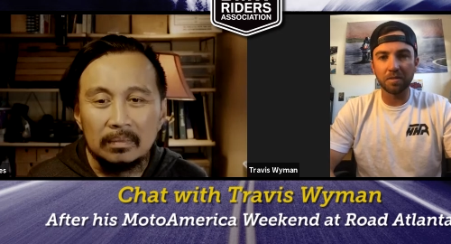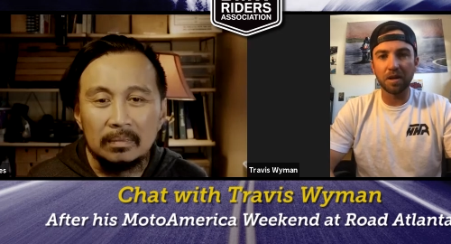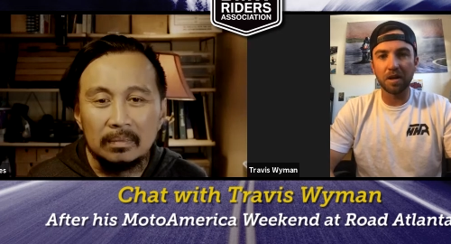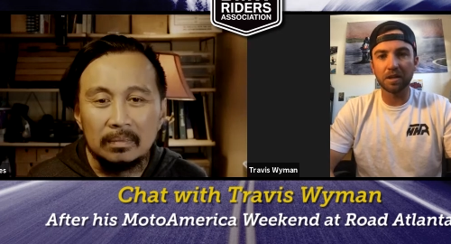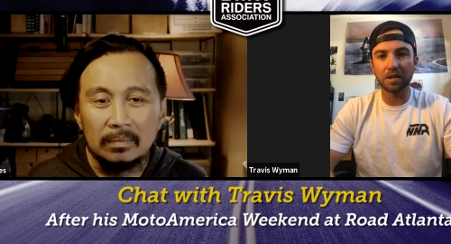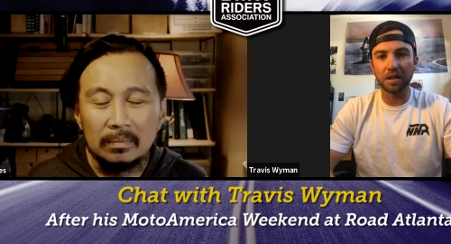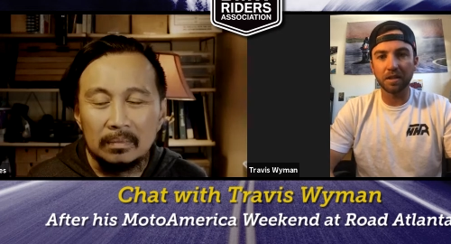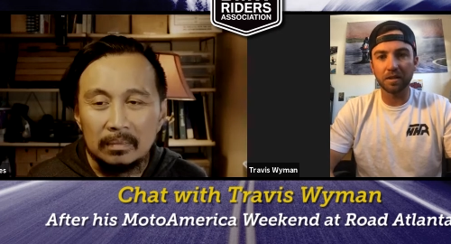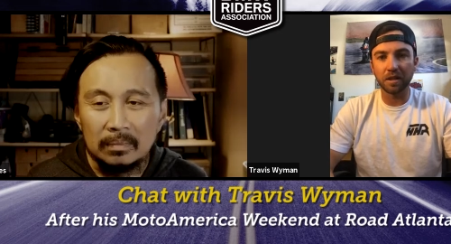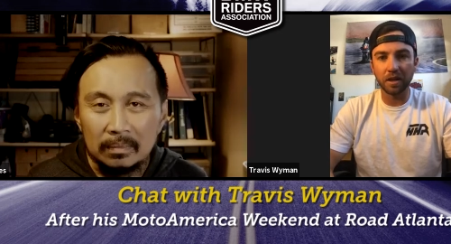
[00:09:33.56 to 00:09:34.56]
Speaker 1: your marks
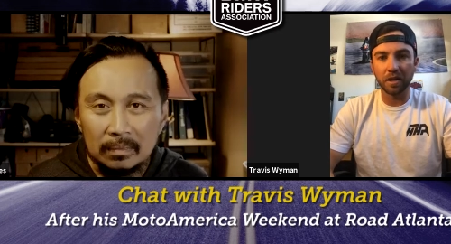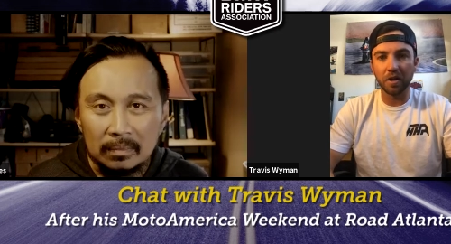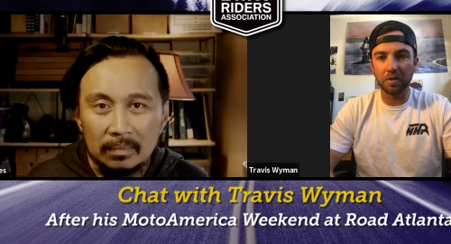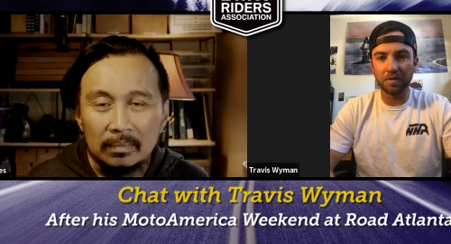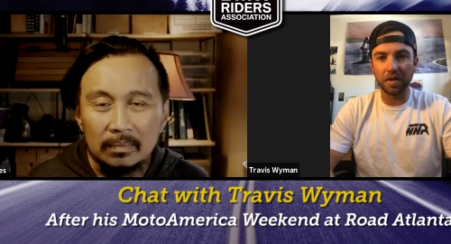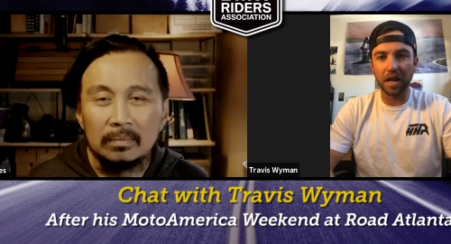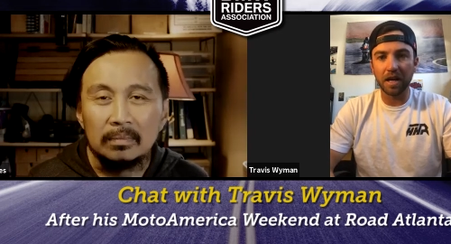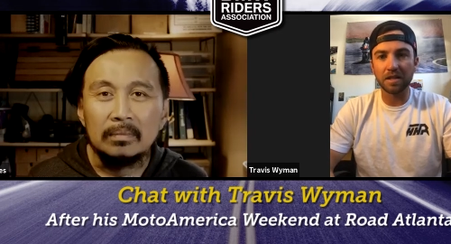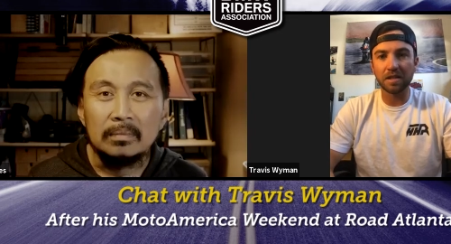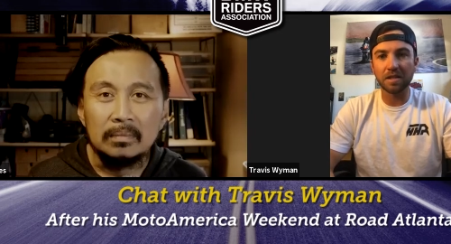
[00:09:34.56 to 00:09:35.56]
and and go
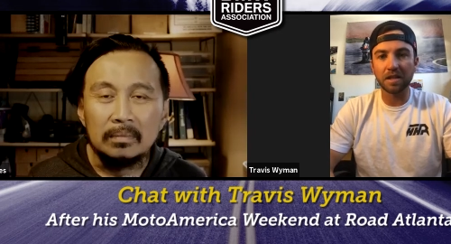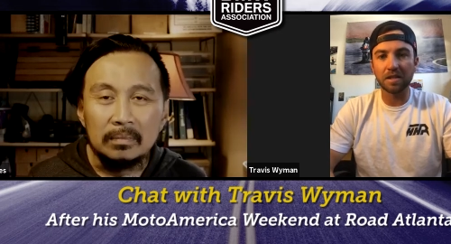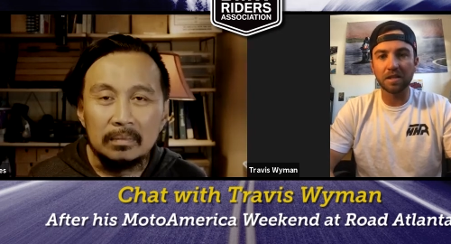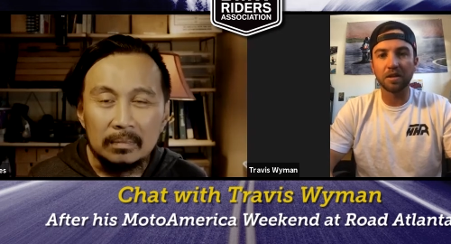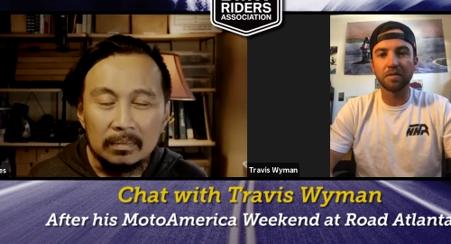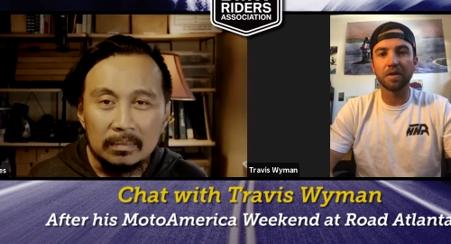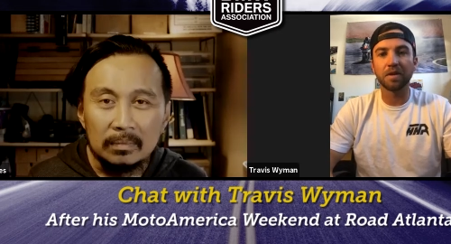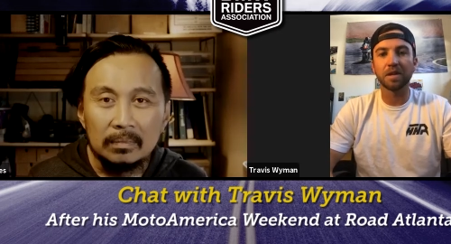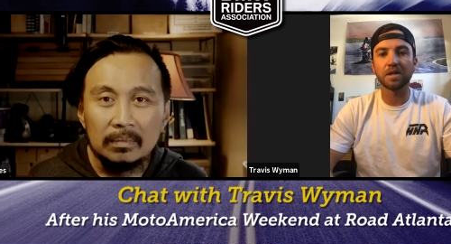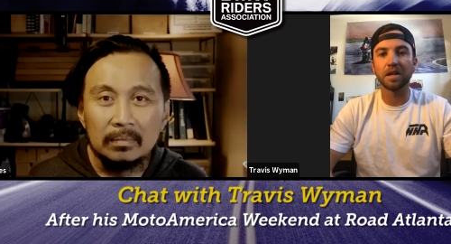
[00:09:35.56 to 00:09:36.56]
fast it's easier to
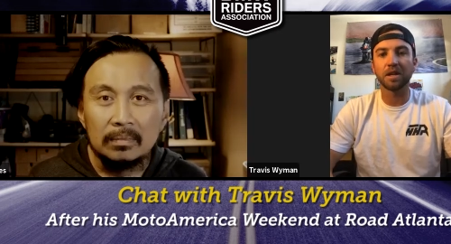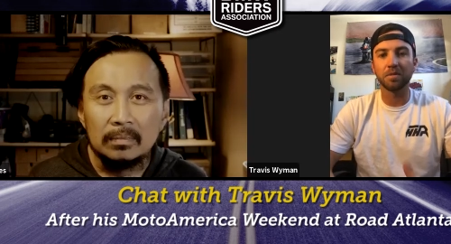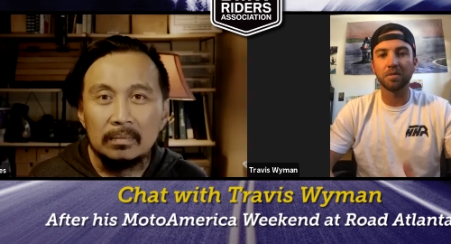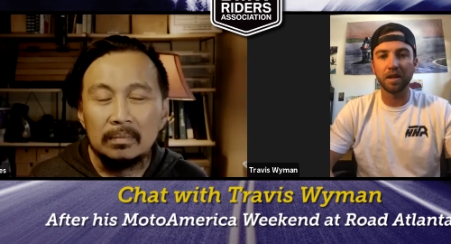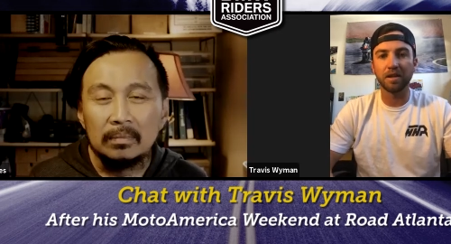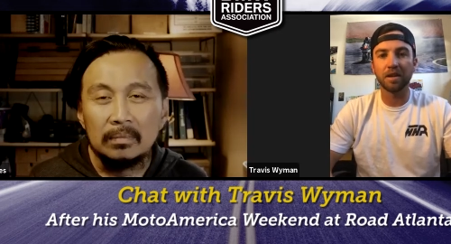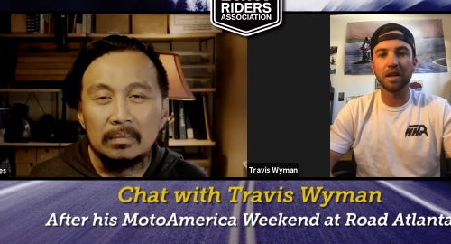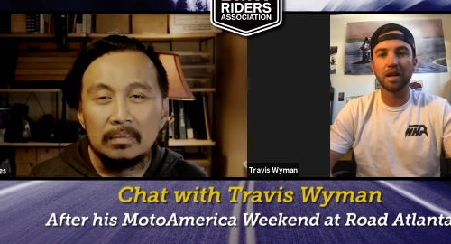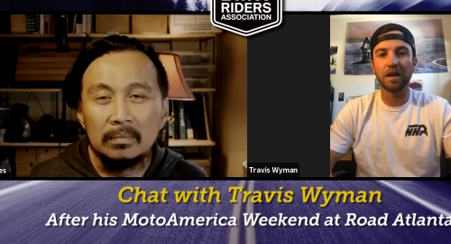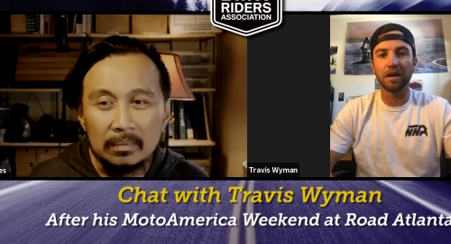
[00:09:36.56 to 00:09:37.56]
focus on your
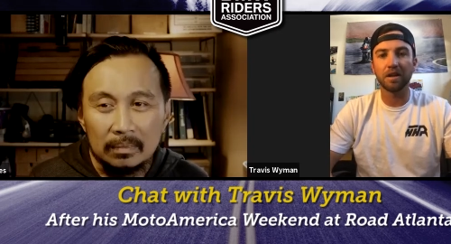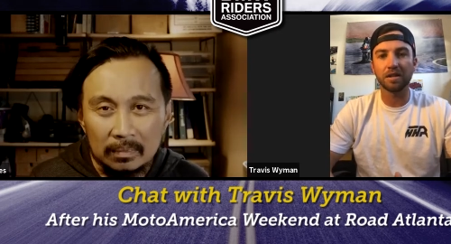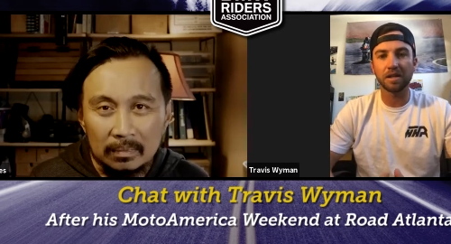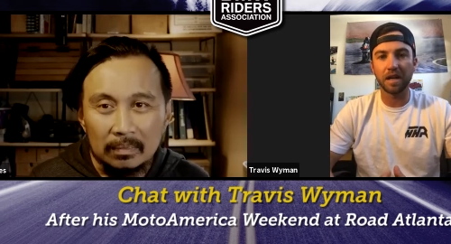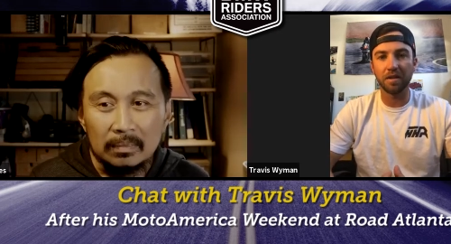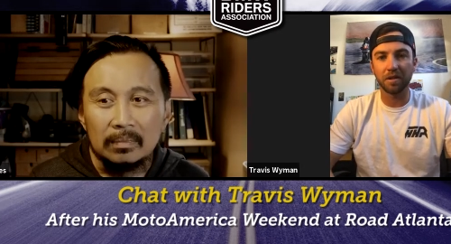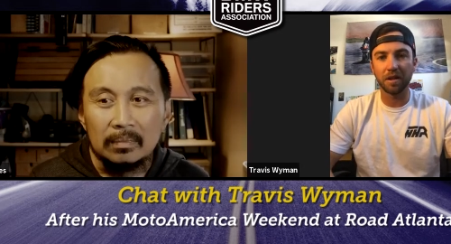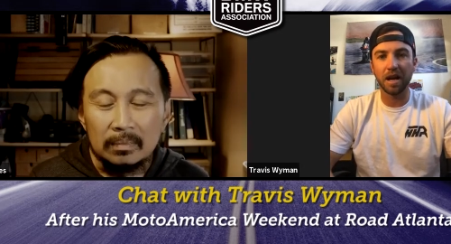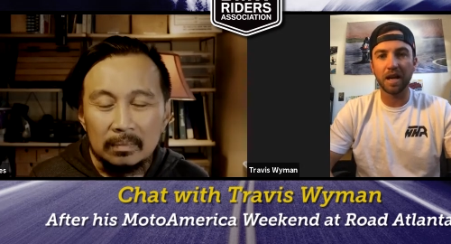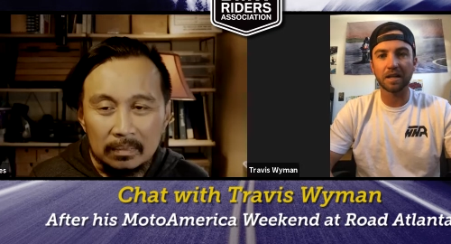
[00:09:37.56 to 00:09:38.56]
breathing and staying
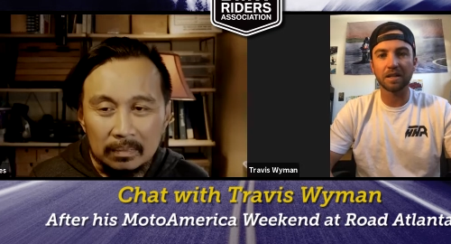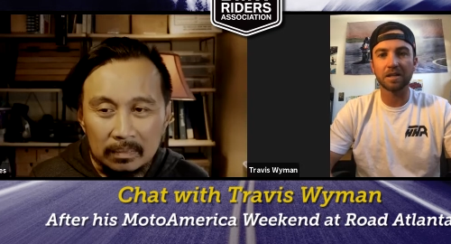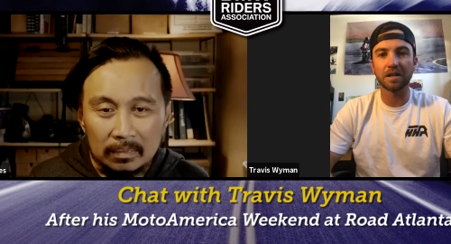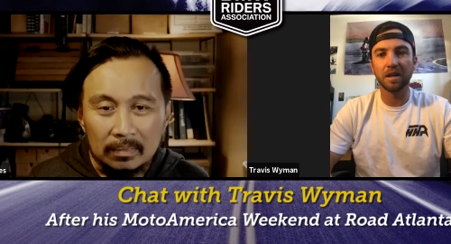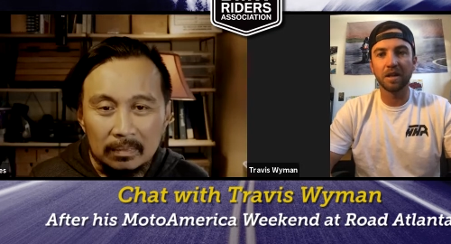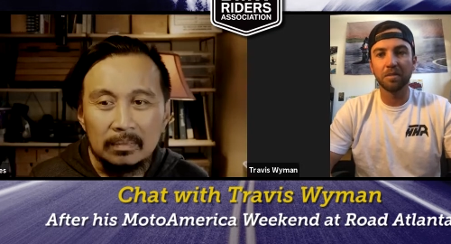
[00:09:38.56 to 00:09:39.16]
relaxed